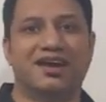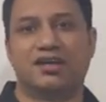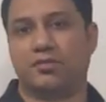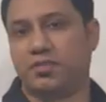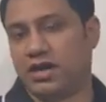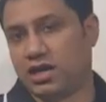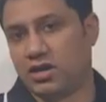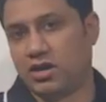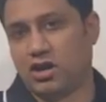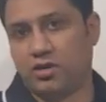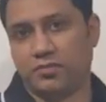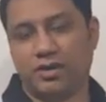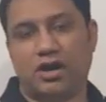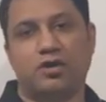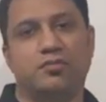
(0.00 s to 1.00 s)
depending
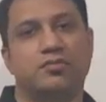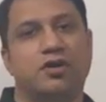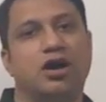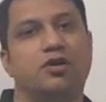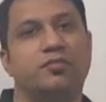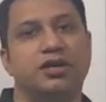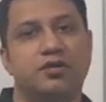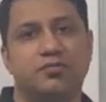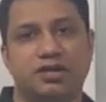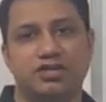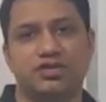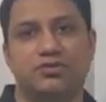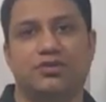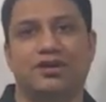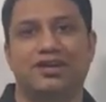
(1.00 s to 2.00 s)
on how many
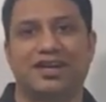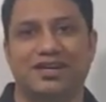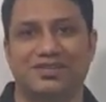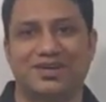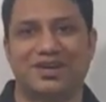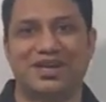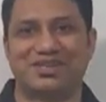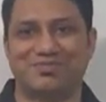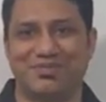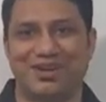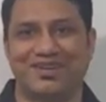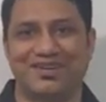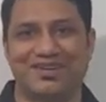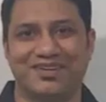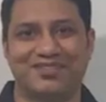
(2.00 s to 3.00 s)
months you want to take the
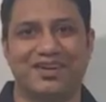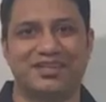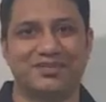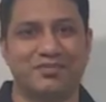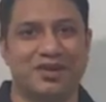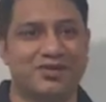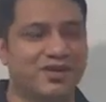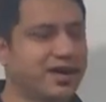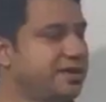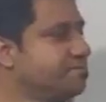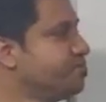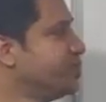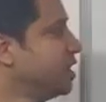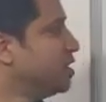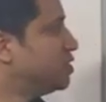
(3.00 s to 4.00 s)
regimen, right?
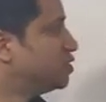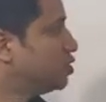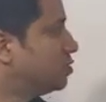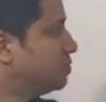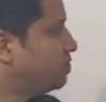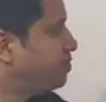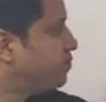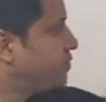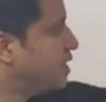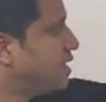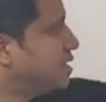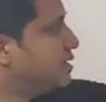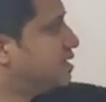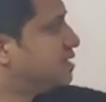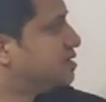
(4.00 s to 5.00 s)
So
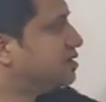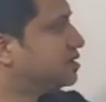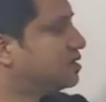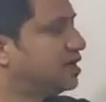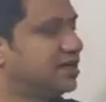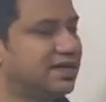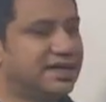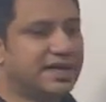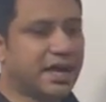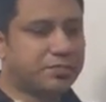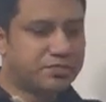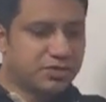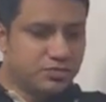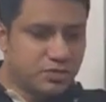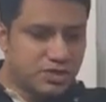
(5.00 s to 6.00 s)
this is a
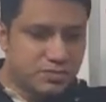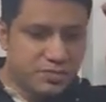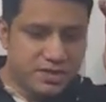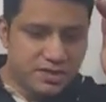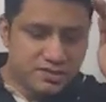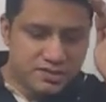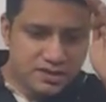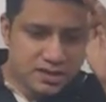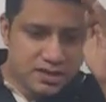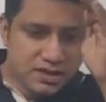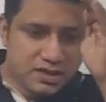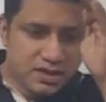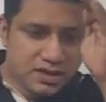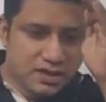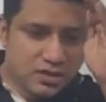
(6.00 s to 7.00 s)
depth, which means
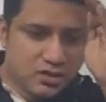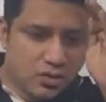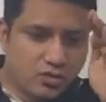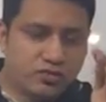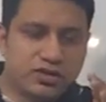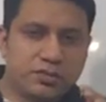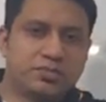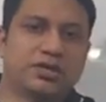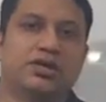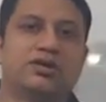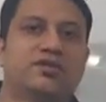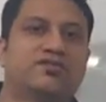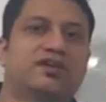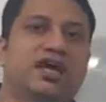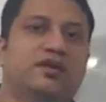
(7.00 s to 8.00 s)
over a period
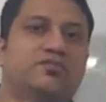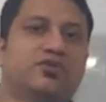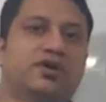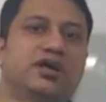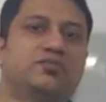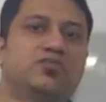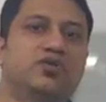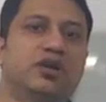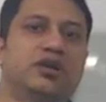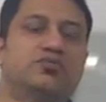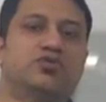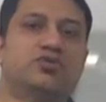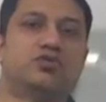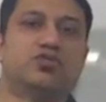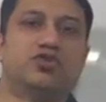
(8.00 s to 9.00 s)
of time, you get more and
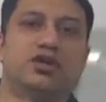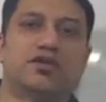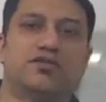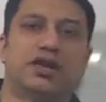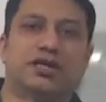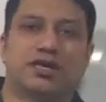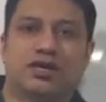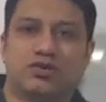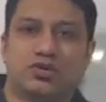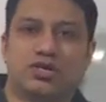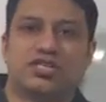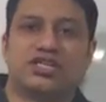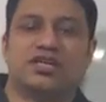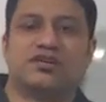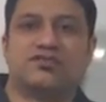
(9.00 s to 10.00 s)
more motivated to
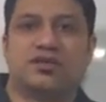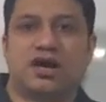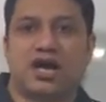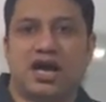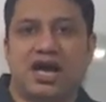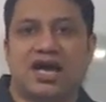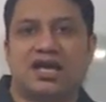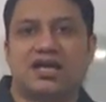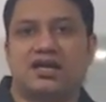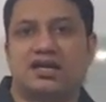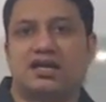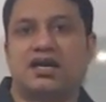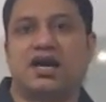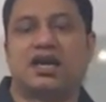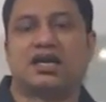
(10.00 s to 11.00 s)
achieve higher
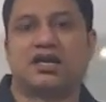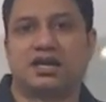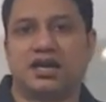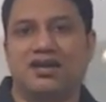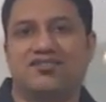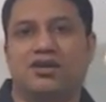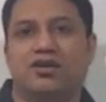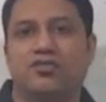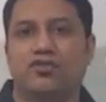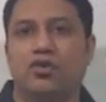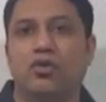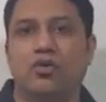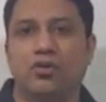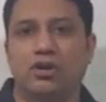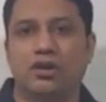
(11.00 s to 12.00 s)
and higher level of
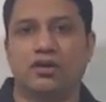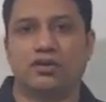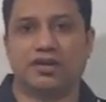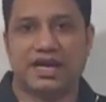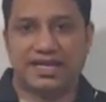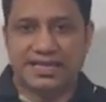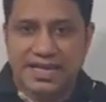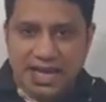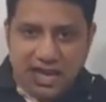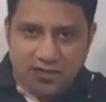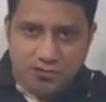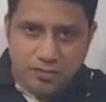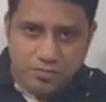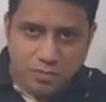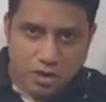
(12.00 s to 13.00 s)
goal, and they
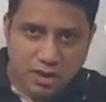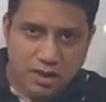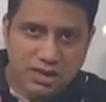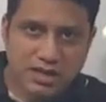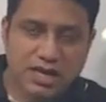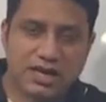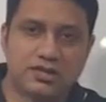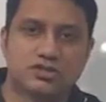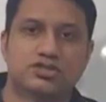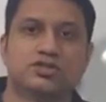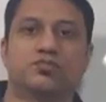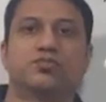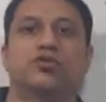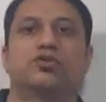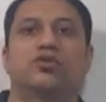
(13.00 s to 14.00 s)
have a product line to
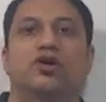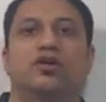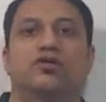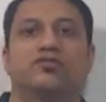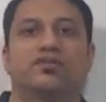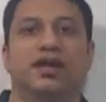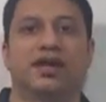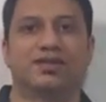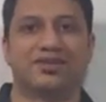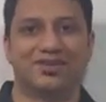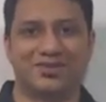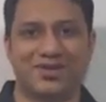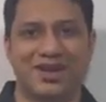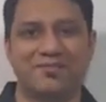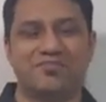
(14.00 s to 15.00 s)
support all of that.
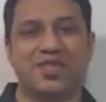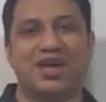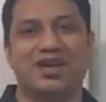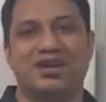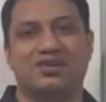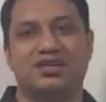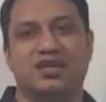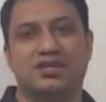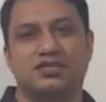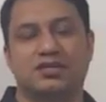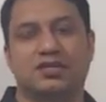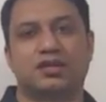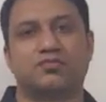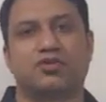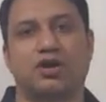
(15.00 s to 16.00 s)
Okay. Now there are
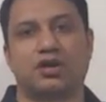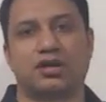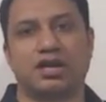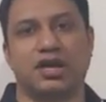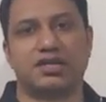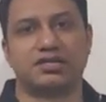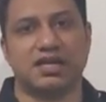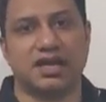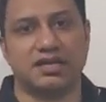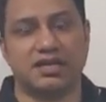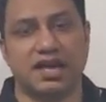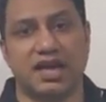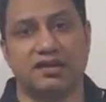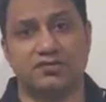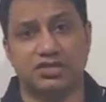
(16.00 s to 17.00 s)
certain product lines, like they
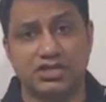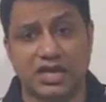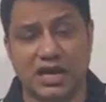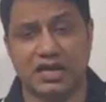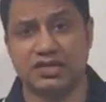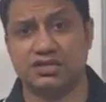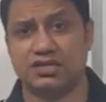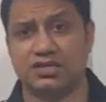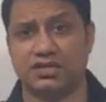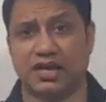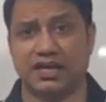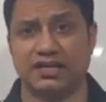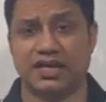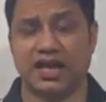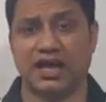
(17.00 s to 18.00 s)
have the challenges,
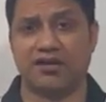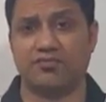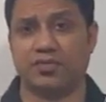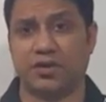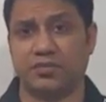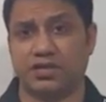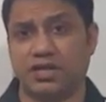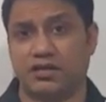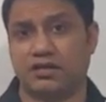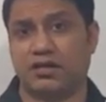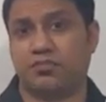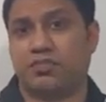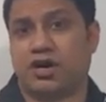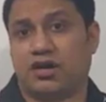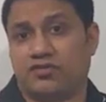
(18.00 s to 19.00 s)
like they have maybe they're
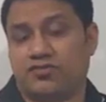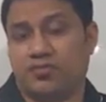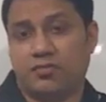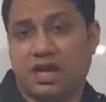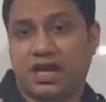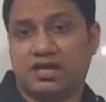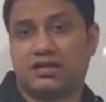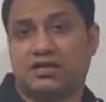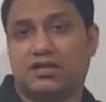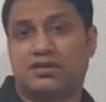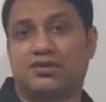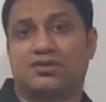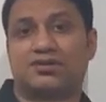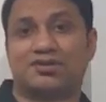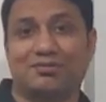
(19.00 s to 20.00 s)
part of a
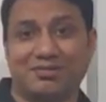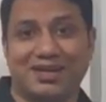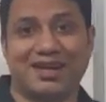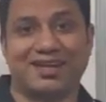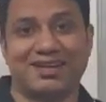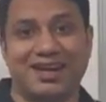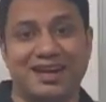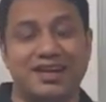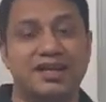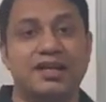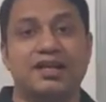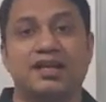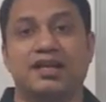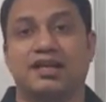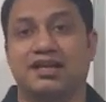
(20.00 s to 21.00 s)
marathon or something like that.
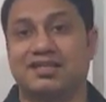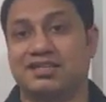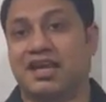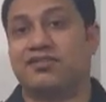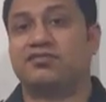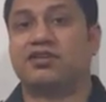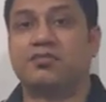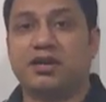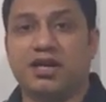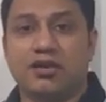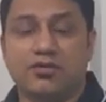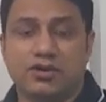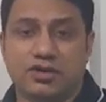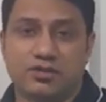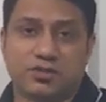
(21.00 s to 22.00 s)
Is everybody
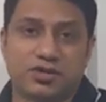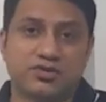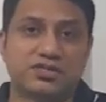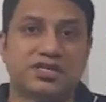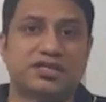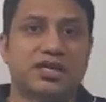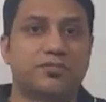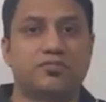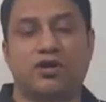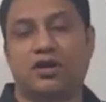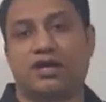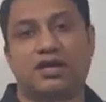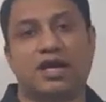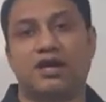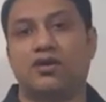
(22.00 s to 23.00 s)
going to be using that
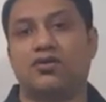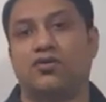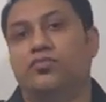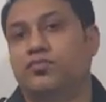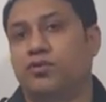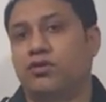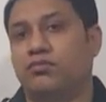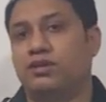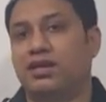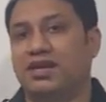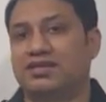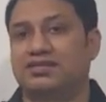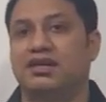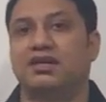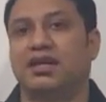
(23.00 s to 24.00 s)
product line? No, probably
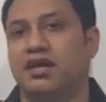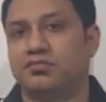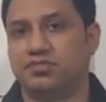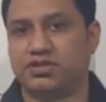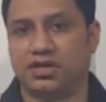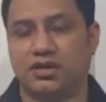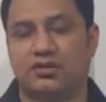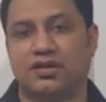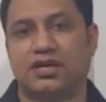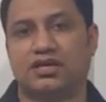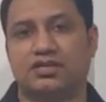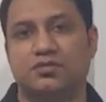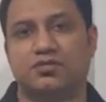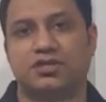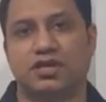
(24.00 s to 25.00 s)
less than 10% of the
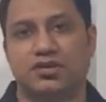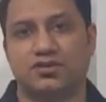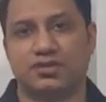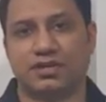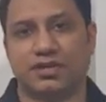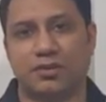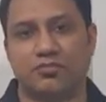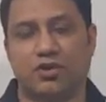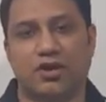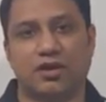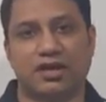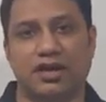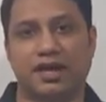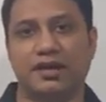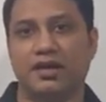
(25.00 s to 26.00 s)
customers are using that
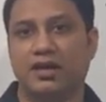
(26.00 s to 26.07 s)
product line.